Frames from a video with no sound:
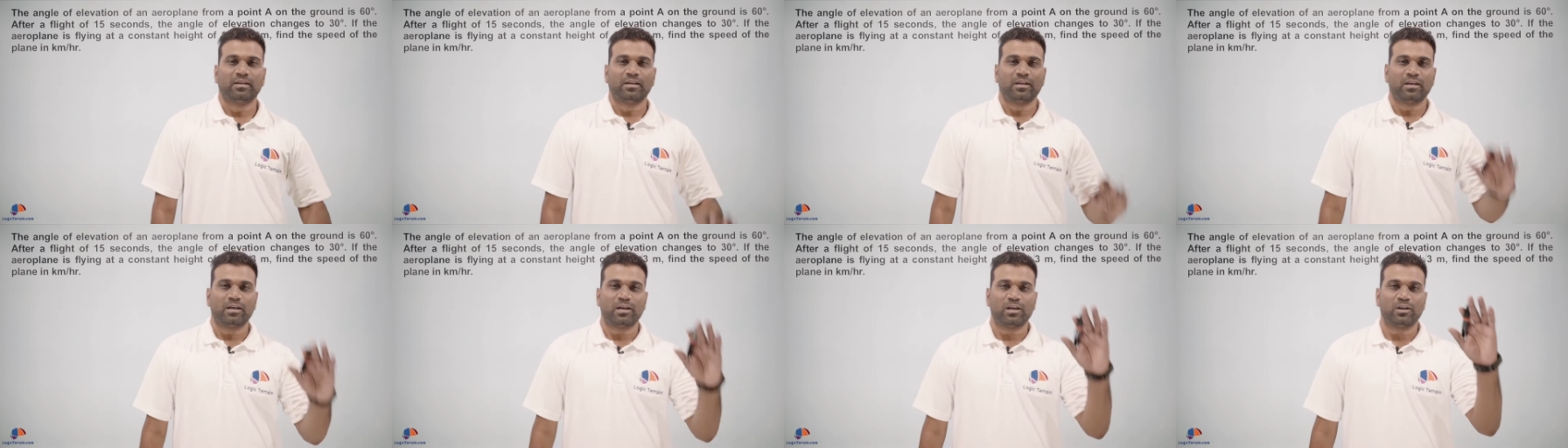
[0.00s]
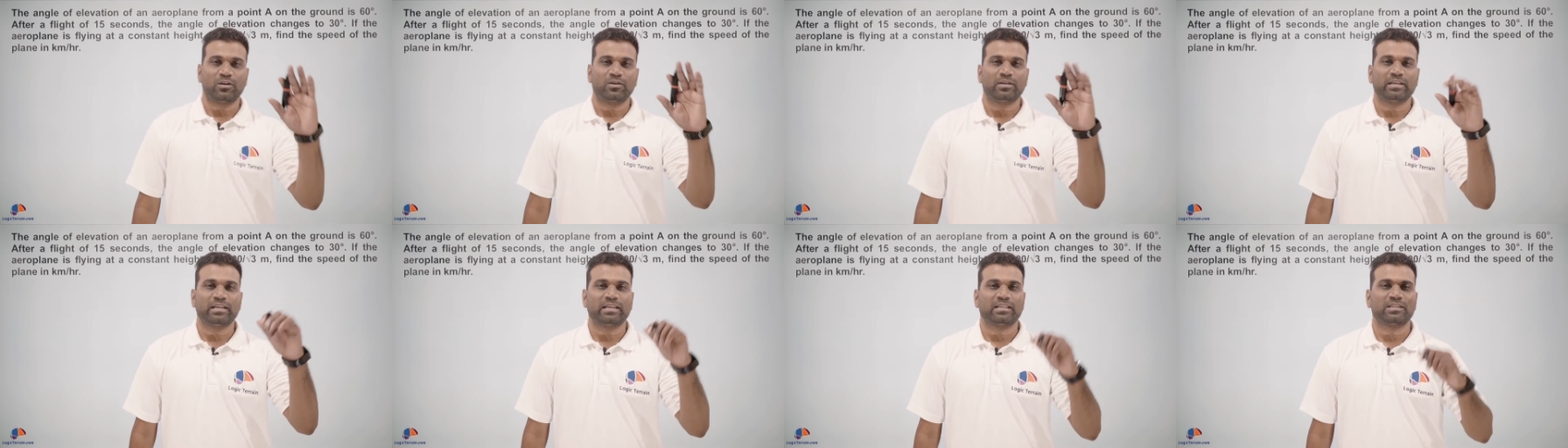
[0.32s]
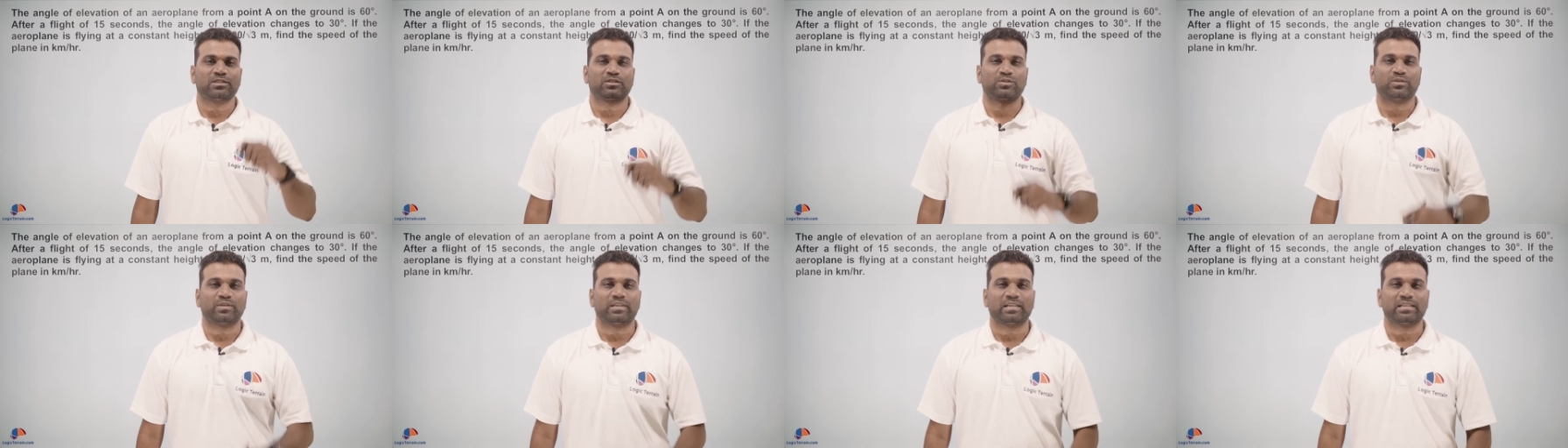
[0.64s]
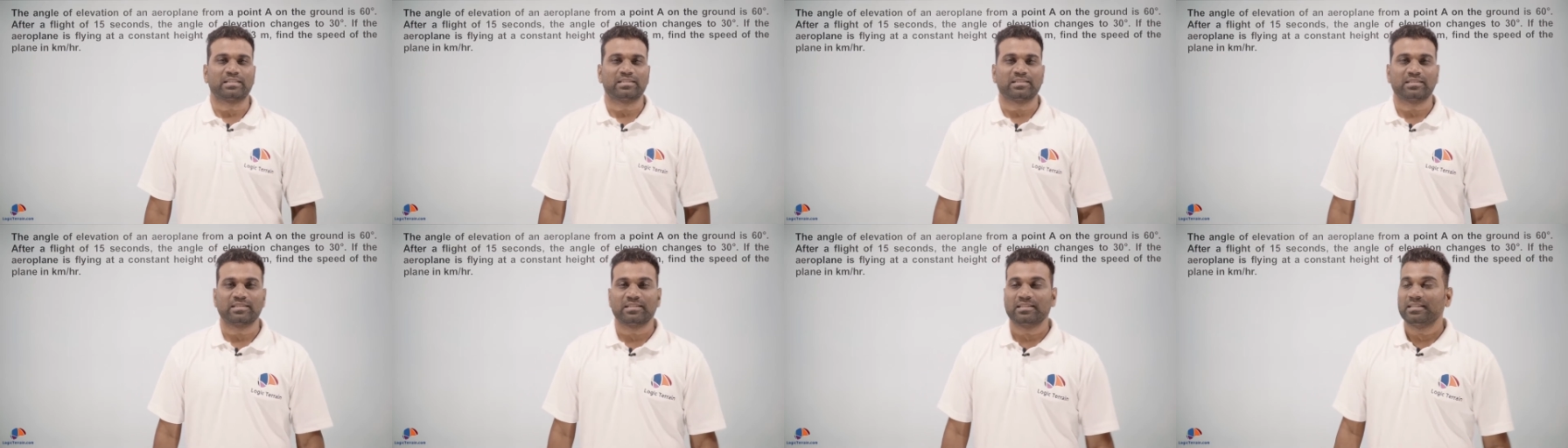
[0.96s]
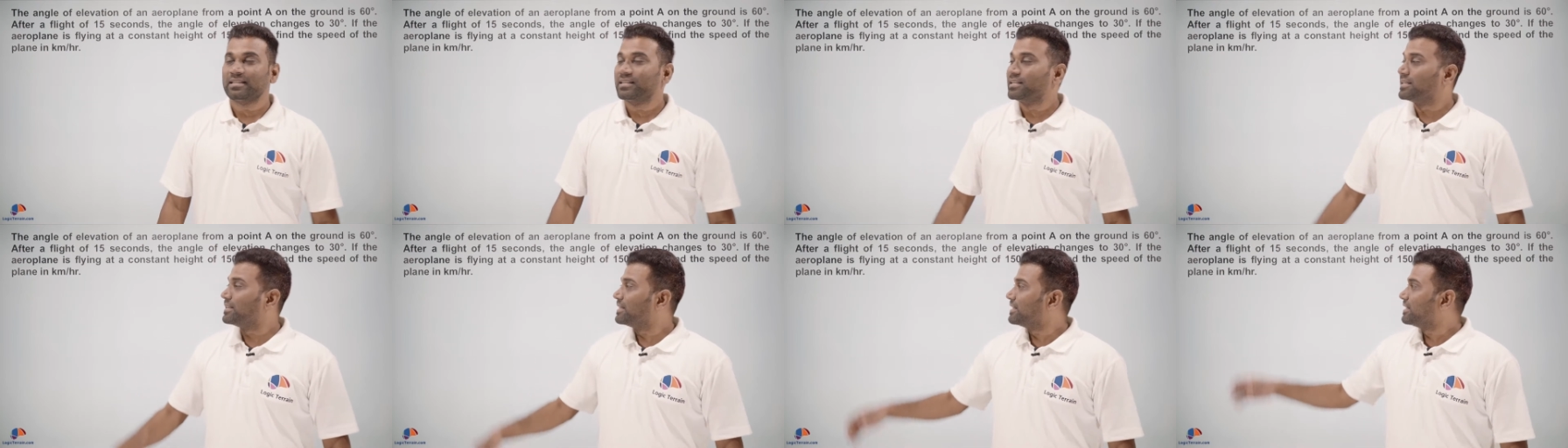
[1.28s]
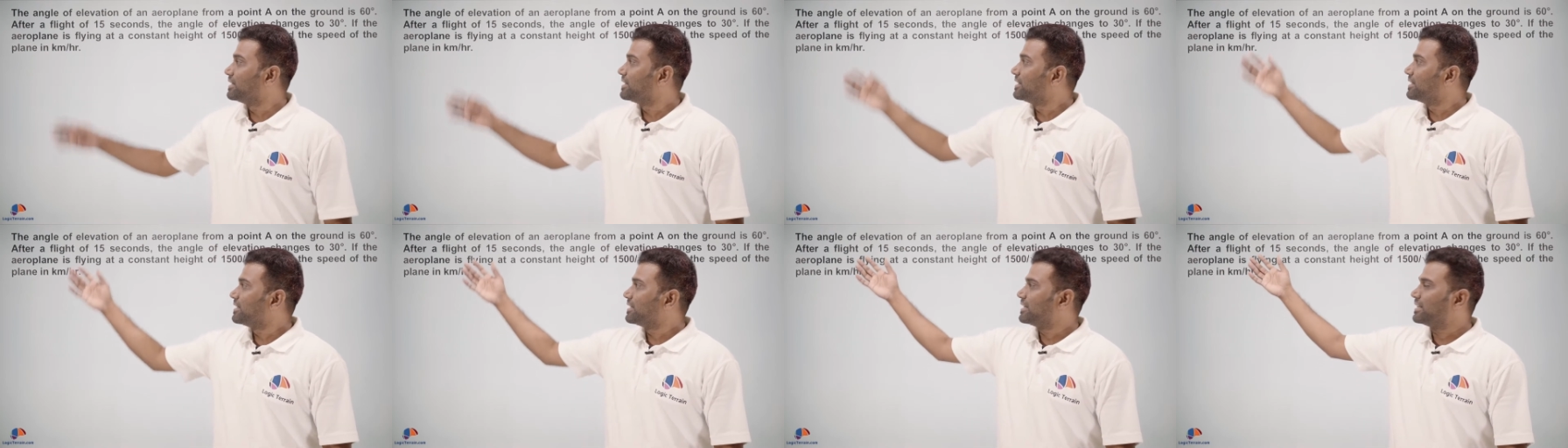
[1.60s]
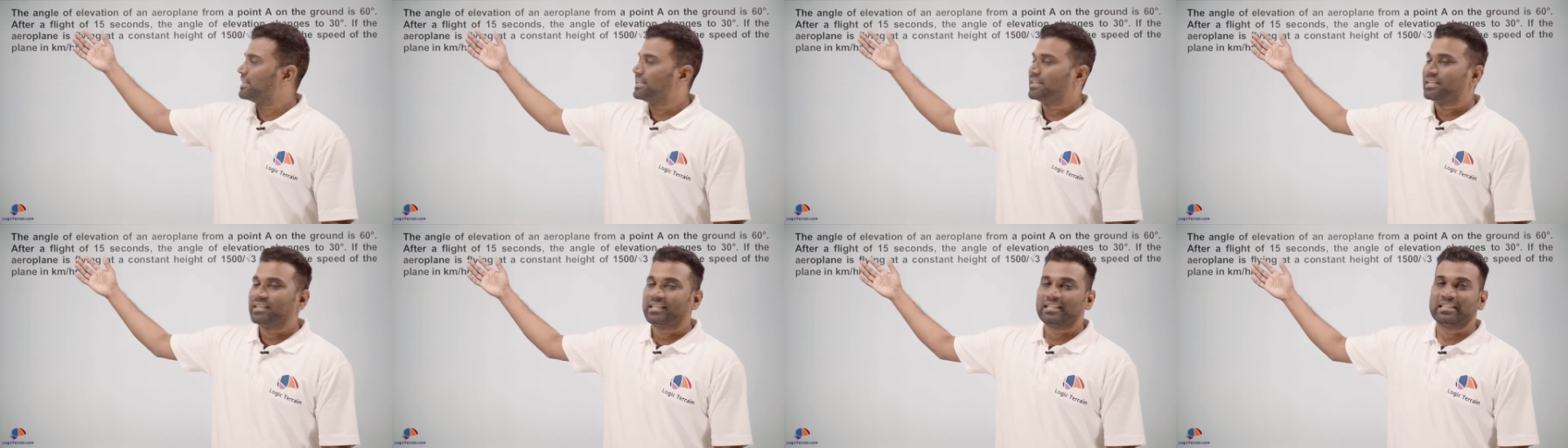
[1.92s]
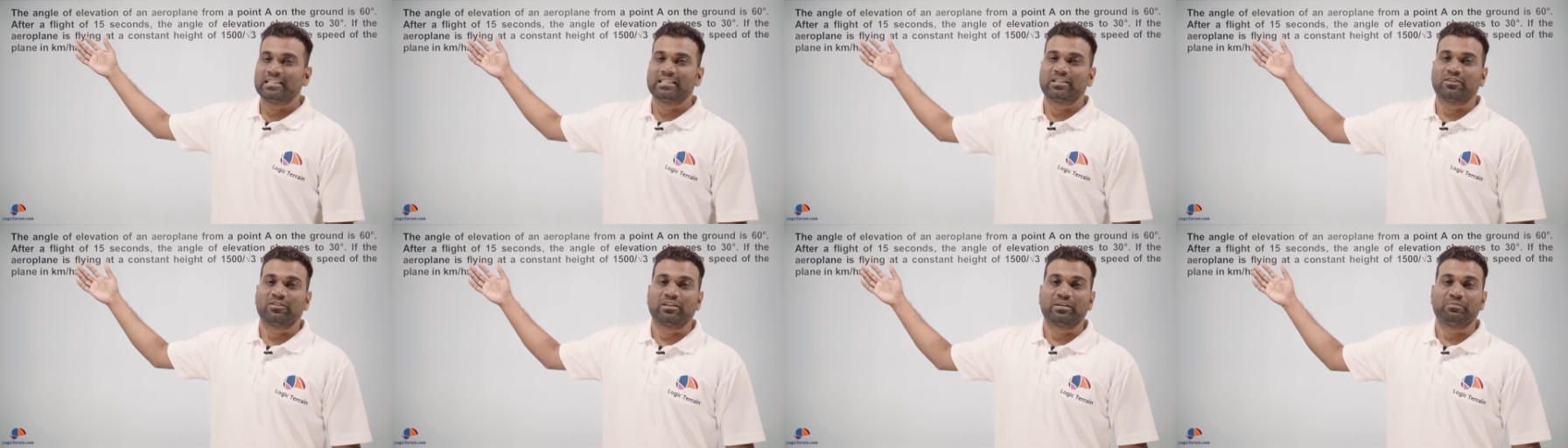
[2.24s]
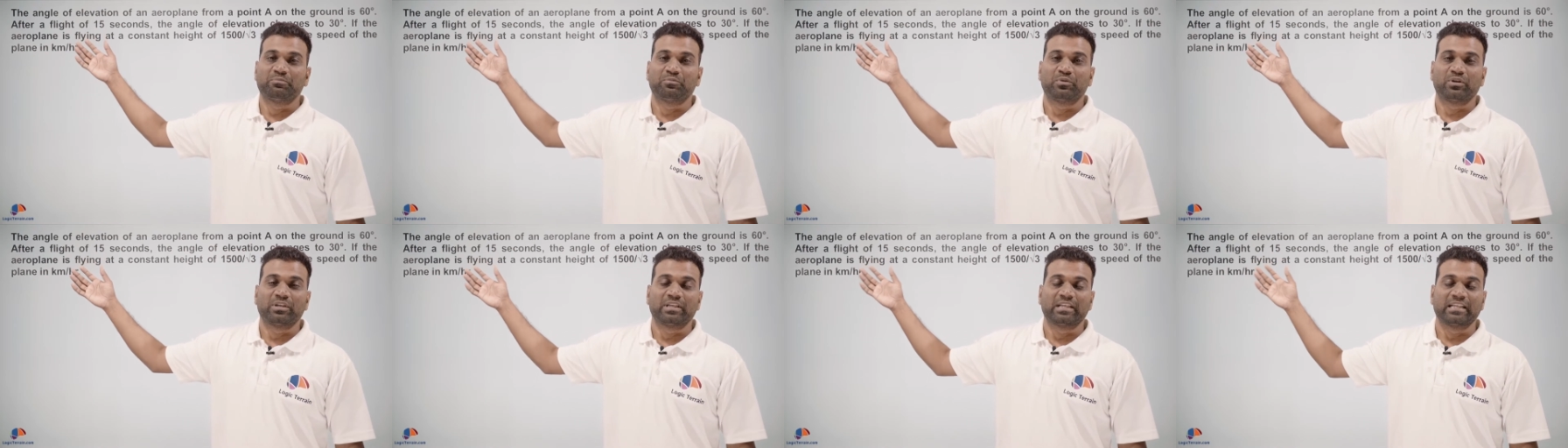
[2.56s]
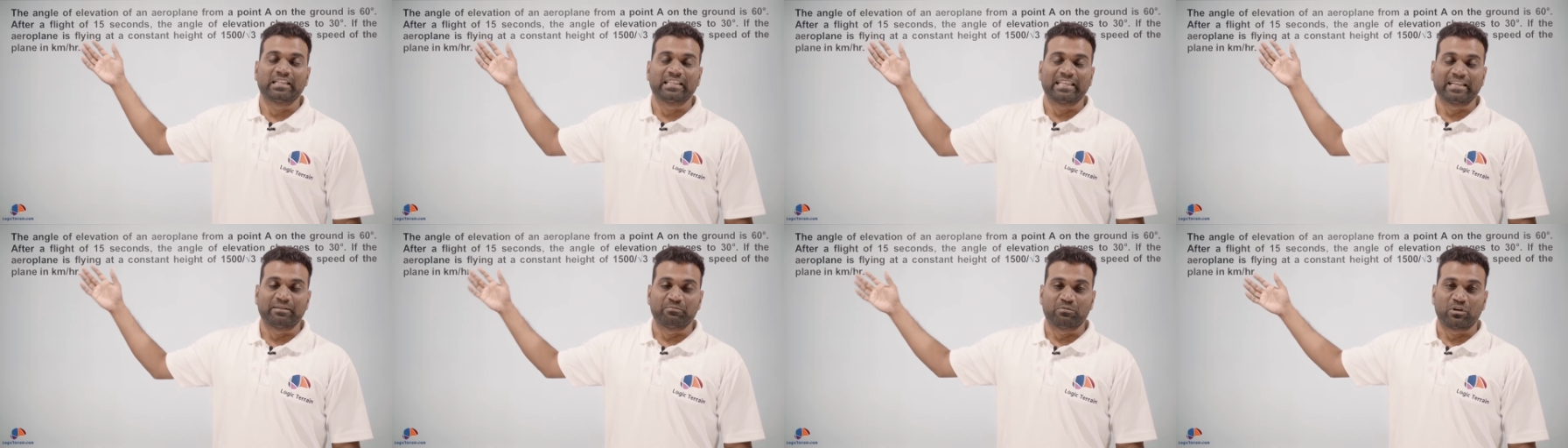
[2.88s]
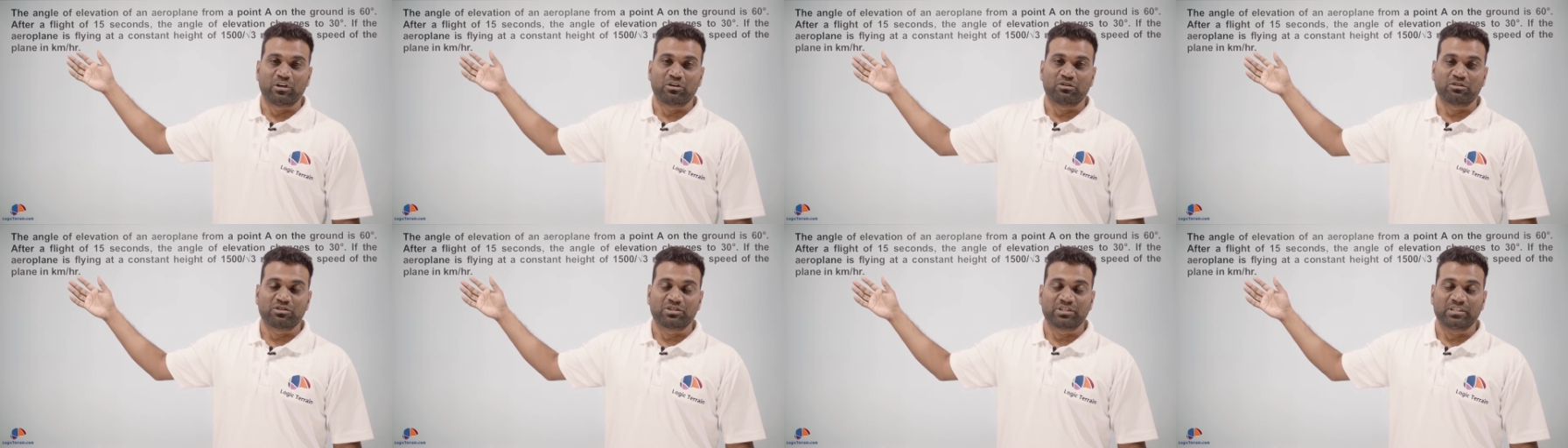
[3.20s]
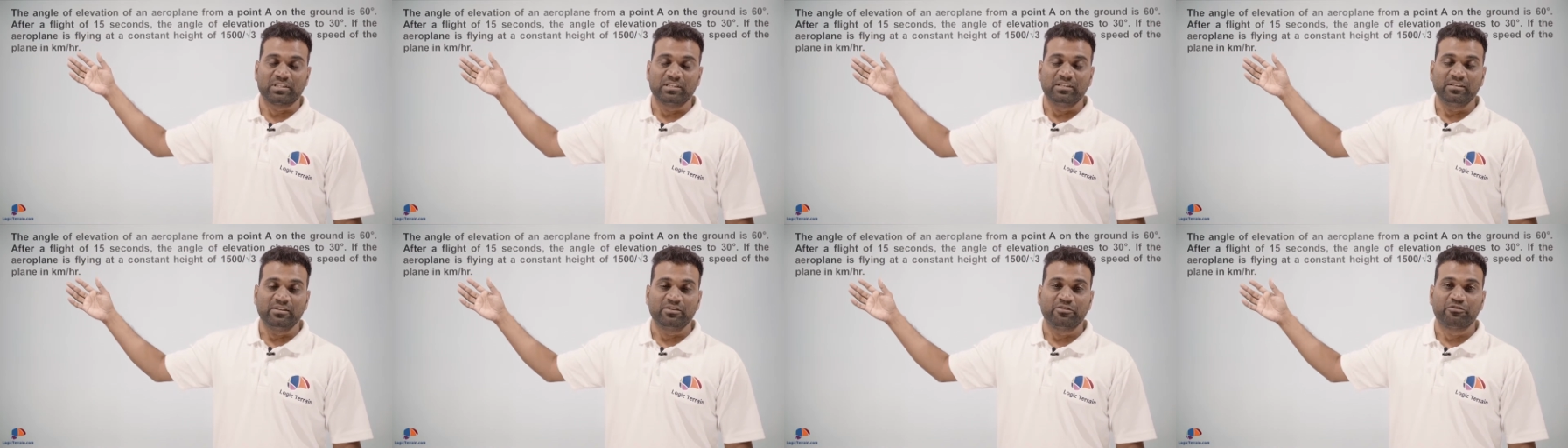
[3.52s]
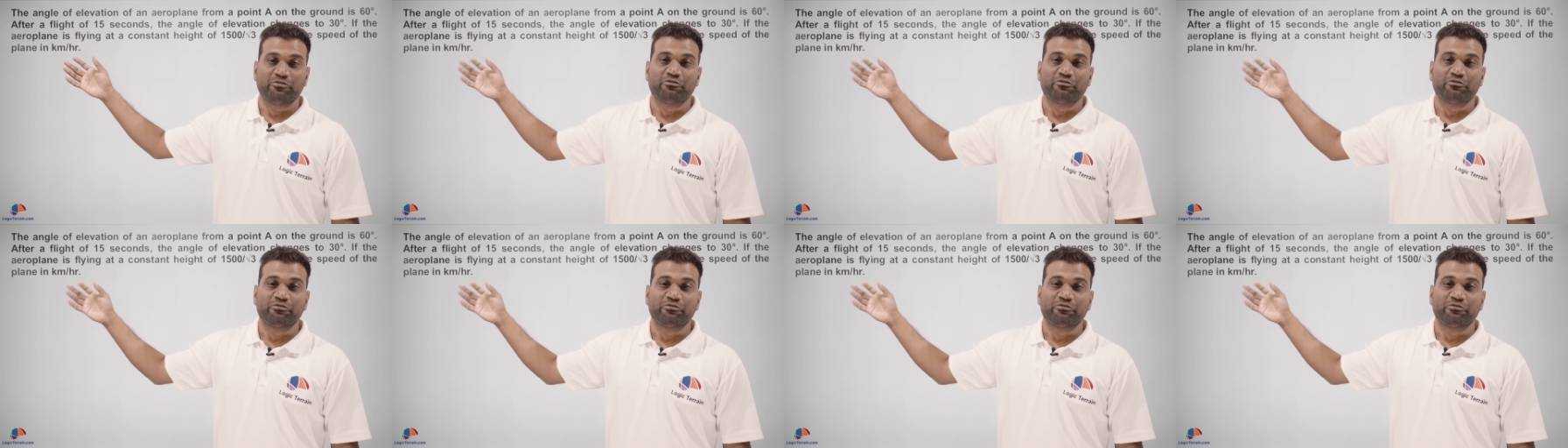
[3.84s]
Hello dear students, here it is our important 3 mark question,